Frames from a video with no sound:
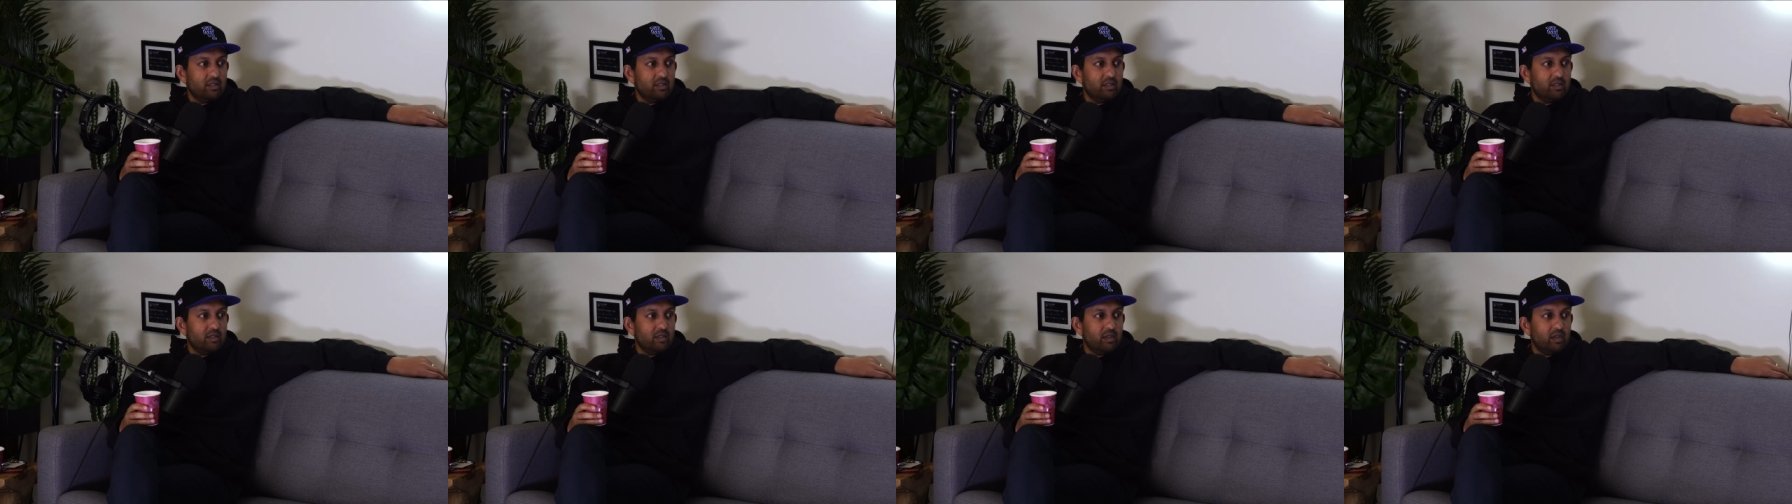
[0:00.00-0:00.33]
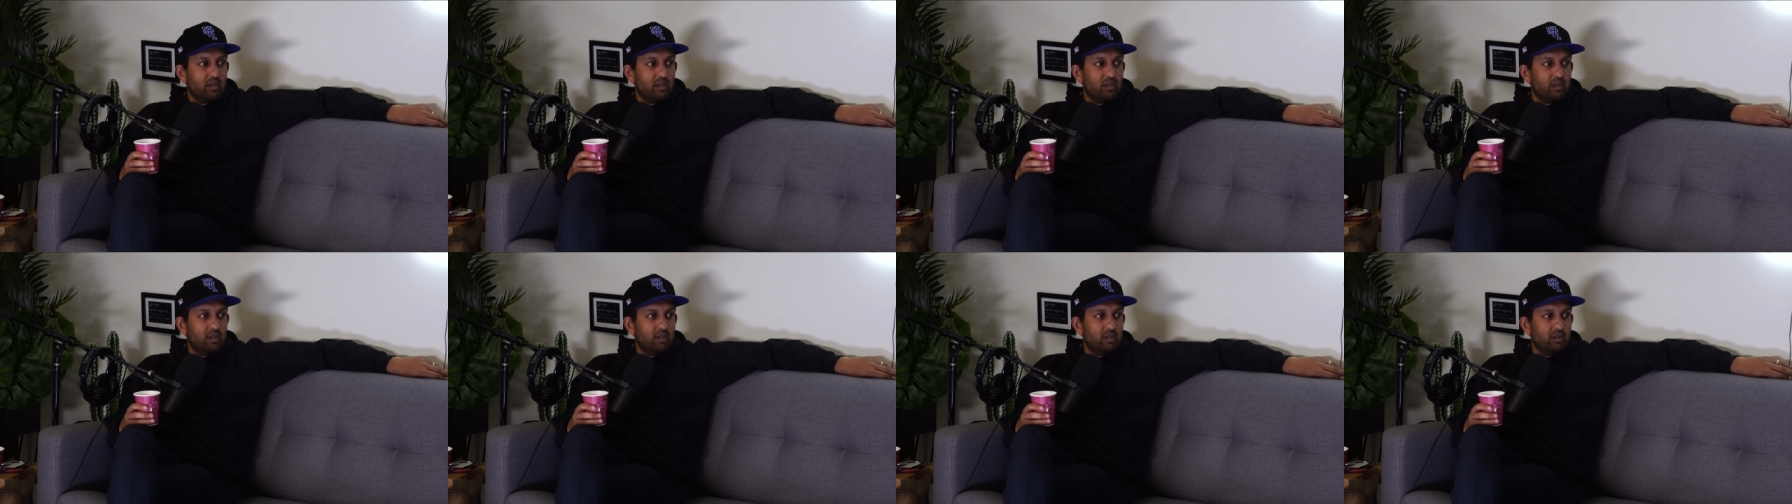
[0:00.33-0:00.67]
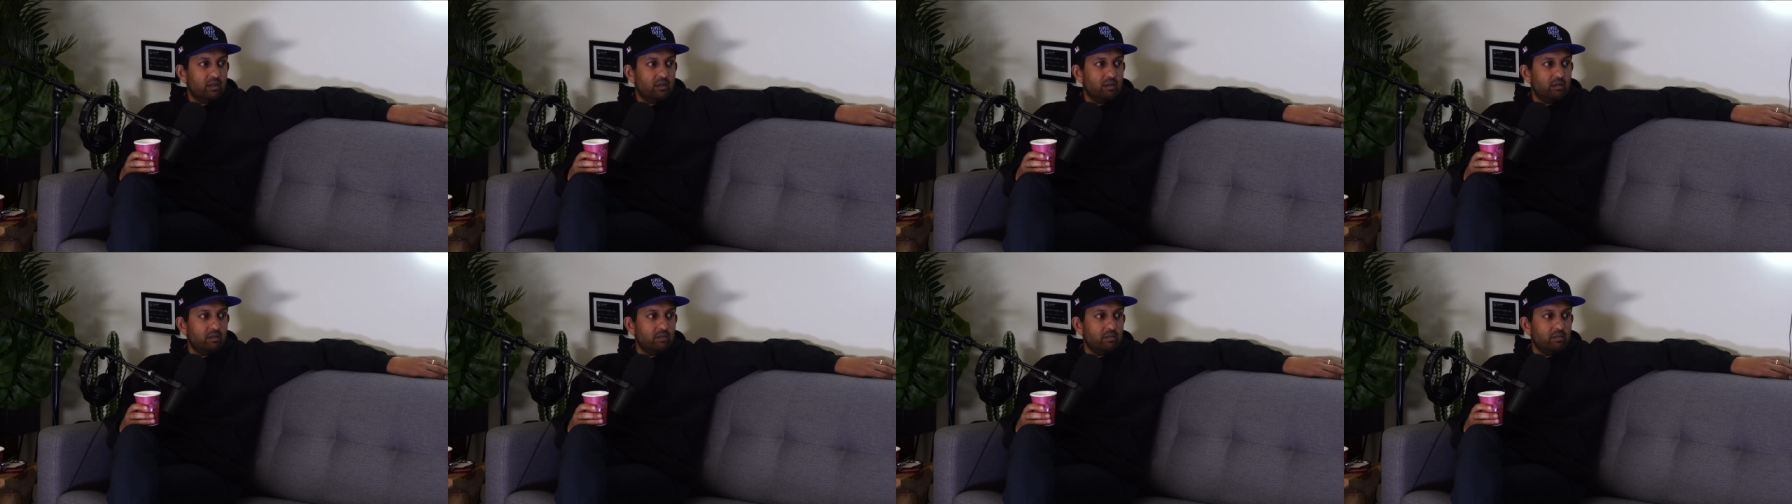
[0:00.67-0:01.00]

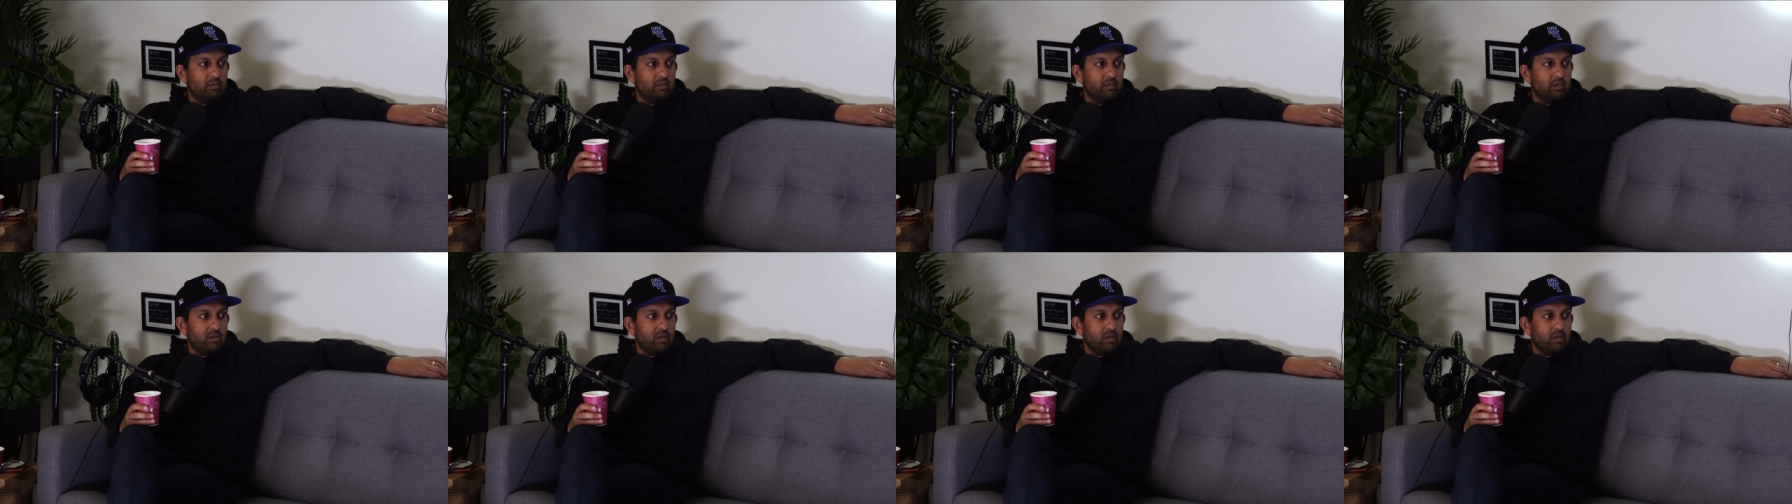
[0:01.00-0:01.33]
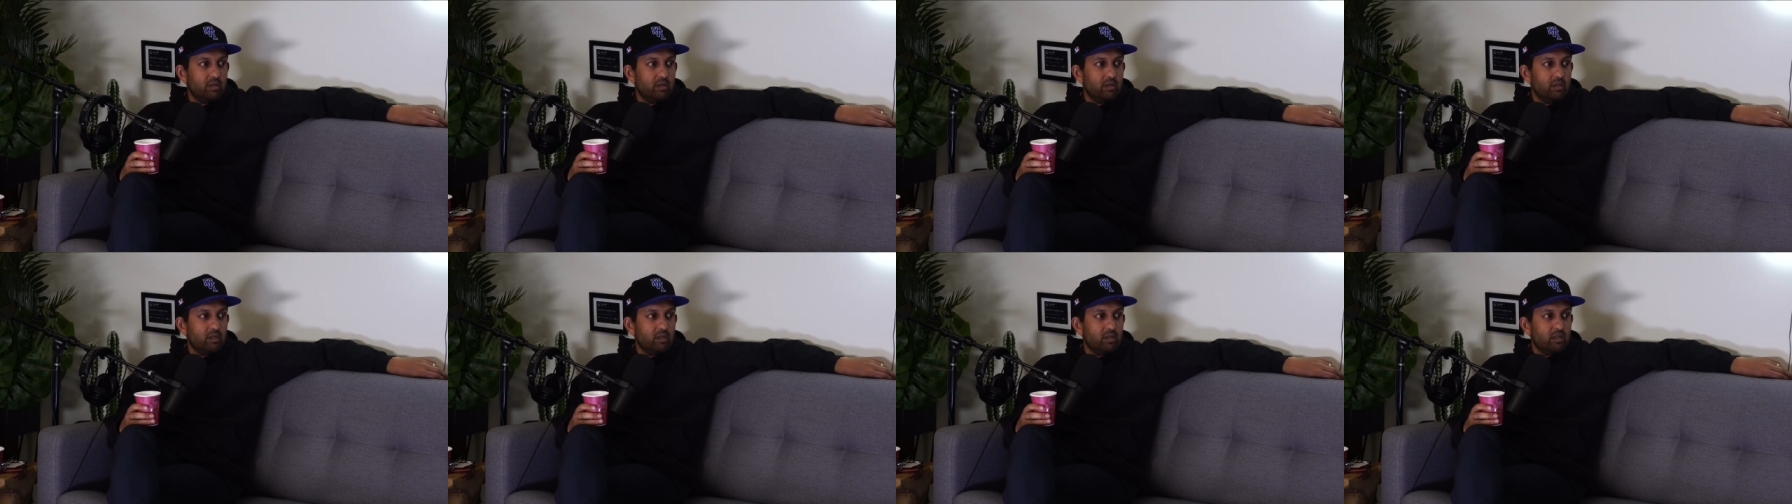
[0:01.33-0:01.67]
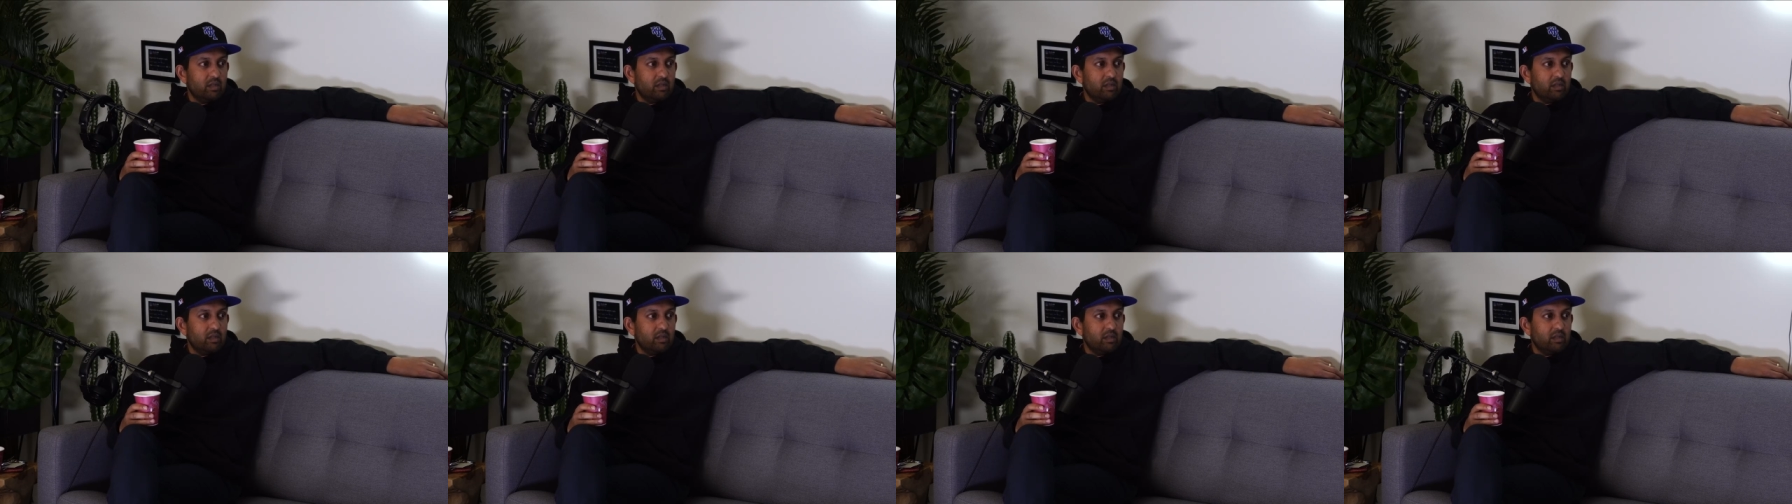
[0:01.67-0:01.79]
Um, so Robert Pattinson